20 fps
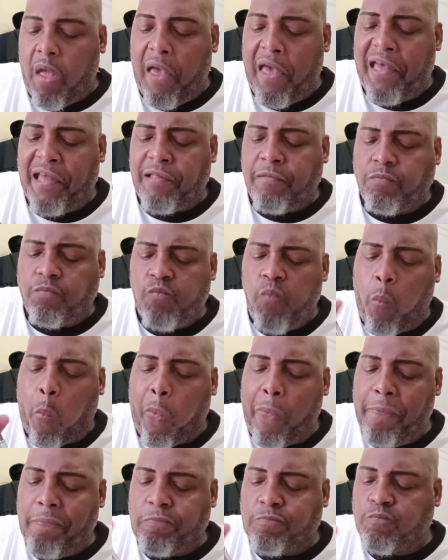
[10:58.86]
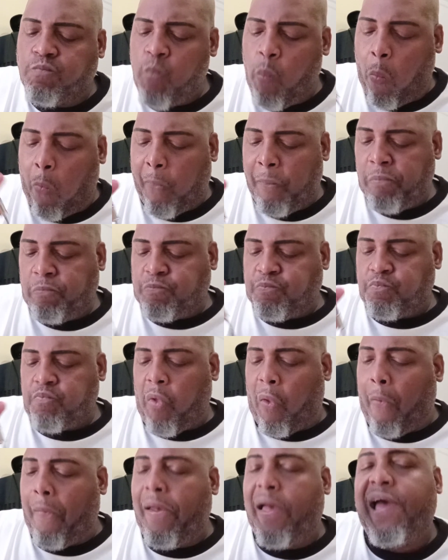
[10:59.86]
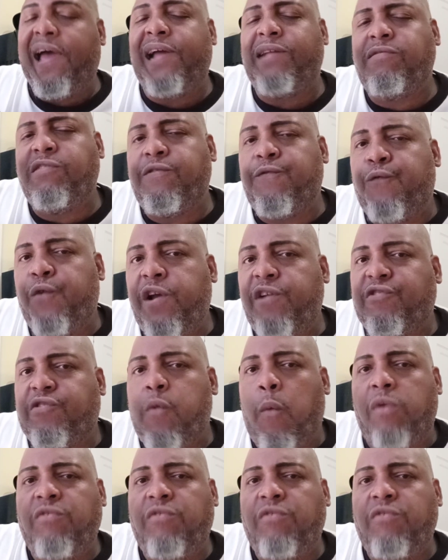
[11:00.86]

And Hat in the Freezer,